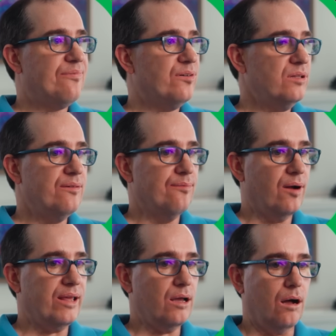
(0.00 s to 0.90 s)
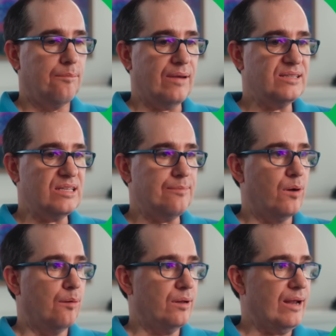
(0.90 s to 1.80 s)
fully running on my
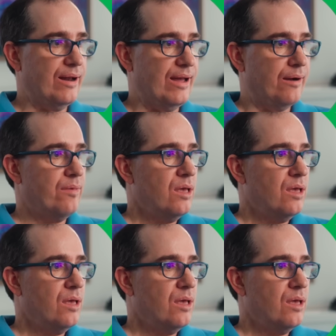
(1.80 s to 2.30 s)
T-Mobile right now.